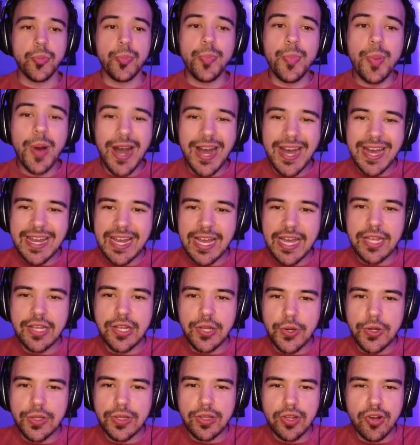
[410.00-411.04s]
But I
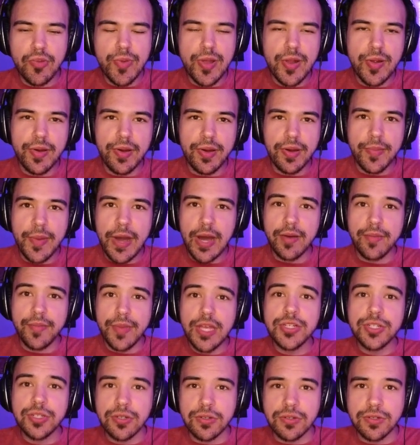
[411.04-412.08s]
know a little bit about
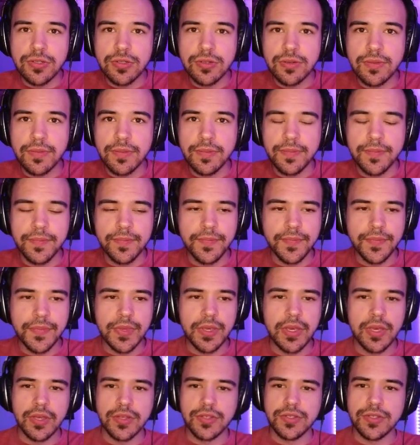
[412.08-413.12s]
measures.
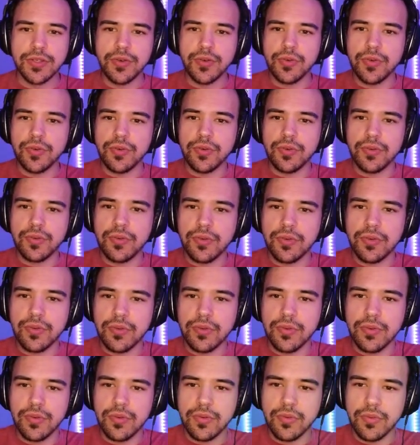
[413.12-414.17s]
So
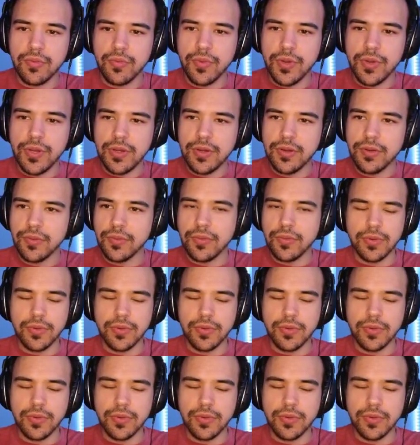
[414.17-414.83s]
when you're,